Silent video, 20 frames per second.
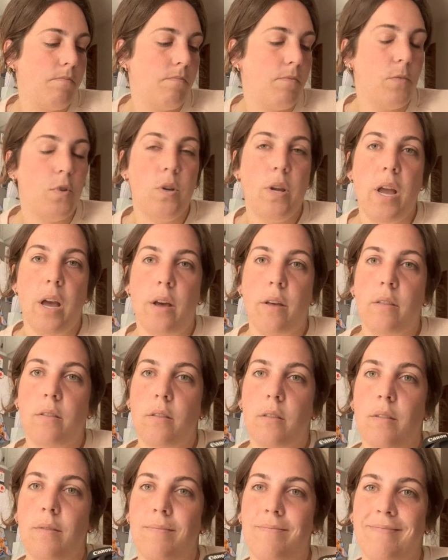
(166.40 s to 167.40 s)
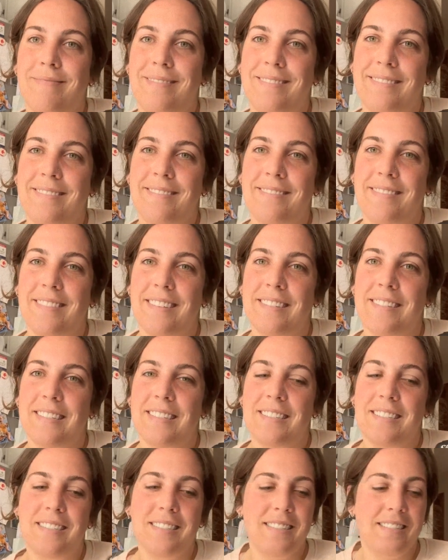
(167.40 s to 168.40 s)
yeah, this
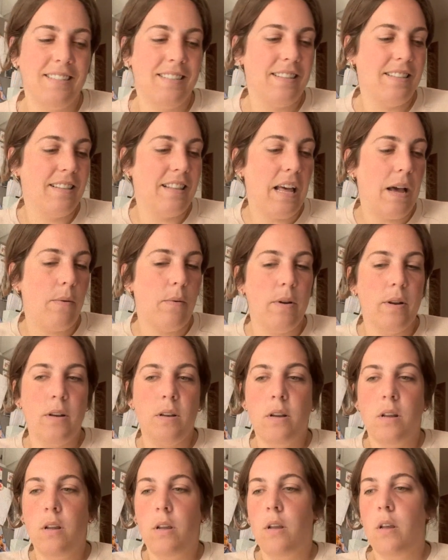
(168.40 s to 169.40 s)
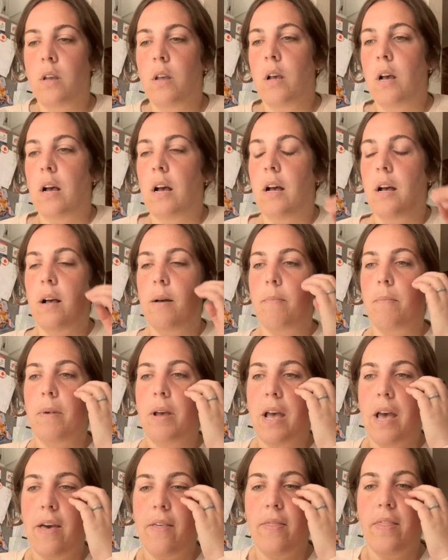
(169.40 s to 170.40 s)
is that one.
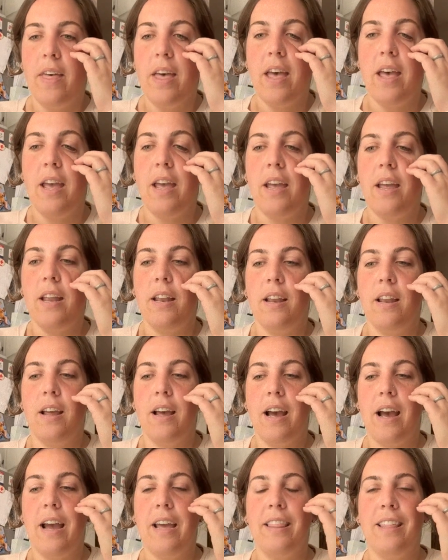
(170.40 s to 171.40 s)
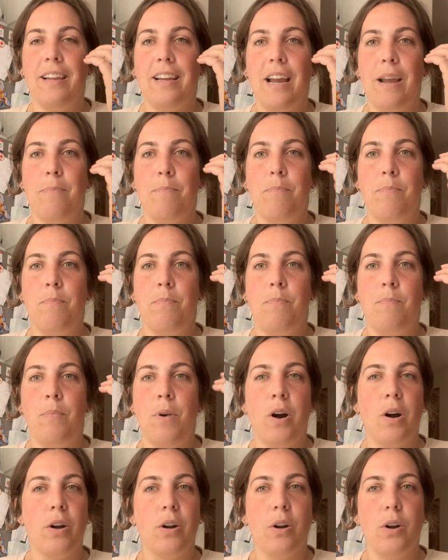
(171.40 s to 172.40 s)
And then I think I
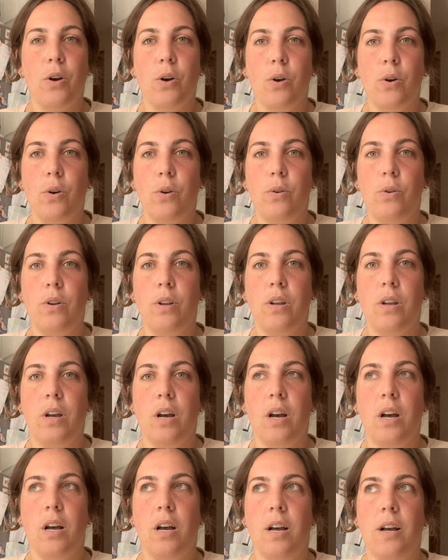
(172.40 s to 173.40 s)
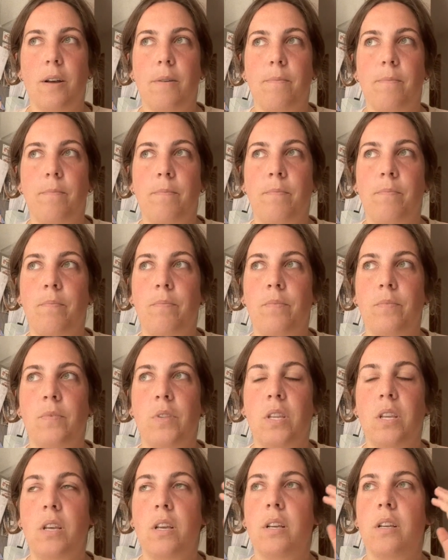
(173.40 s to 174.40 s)
borrowed
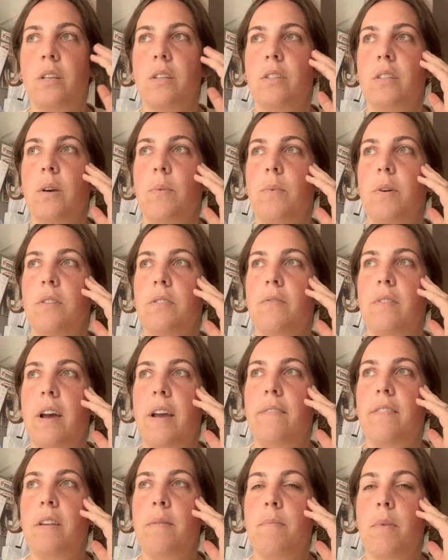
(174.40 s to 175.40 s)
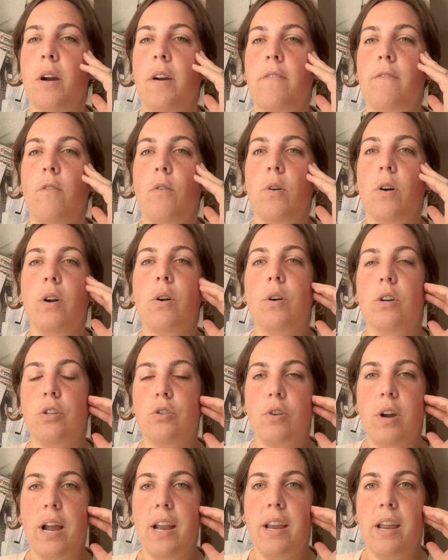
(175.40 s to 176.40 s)
someone's 5D Mark IV or
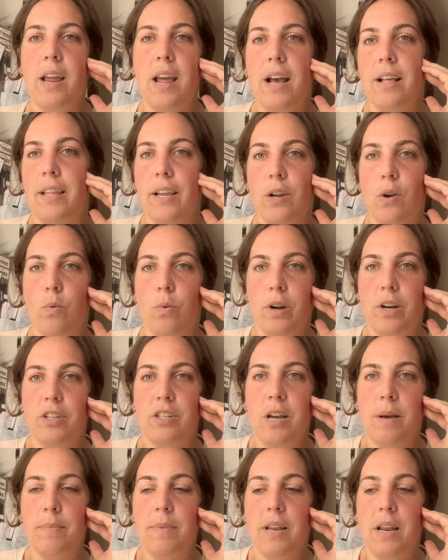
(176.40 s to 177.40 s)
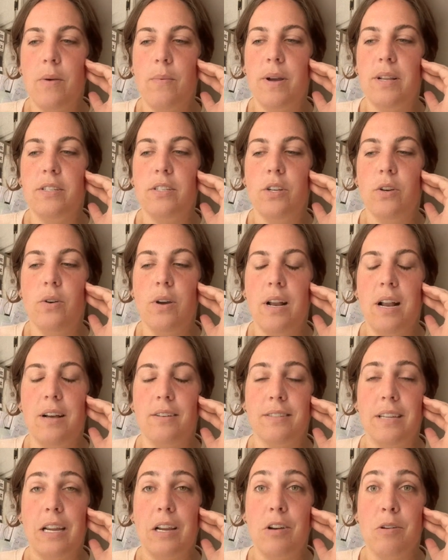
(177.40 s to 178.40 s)
tried it at like a workshop that I went to, and I
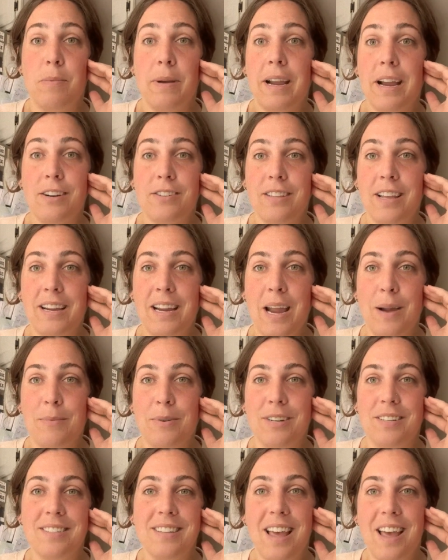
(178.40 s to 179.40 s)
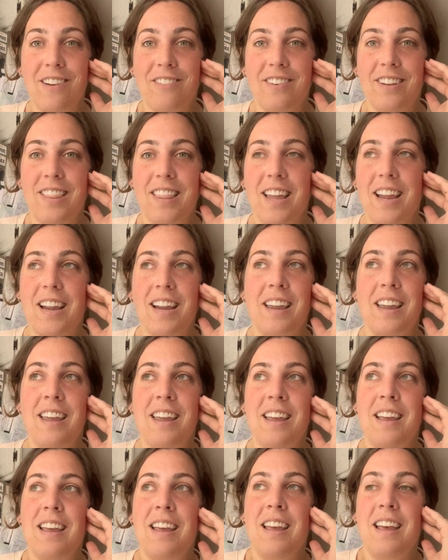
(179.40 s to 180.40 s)
was like, oh my gosh, that camera is everything.
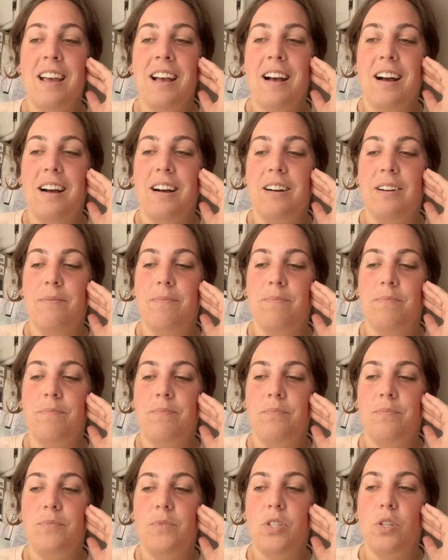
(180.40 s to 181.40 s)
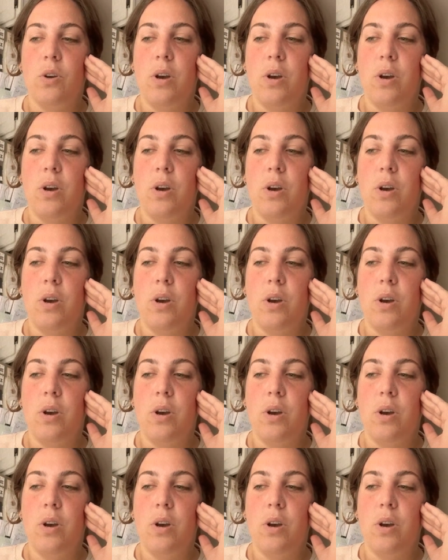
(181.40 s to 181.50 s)
So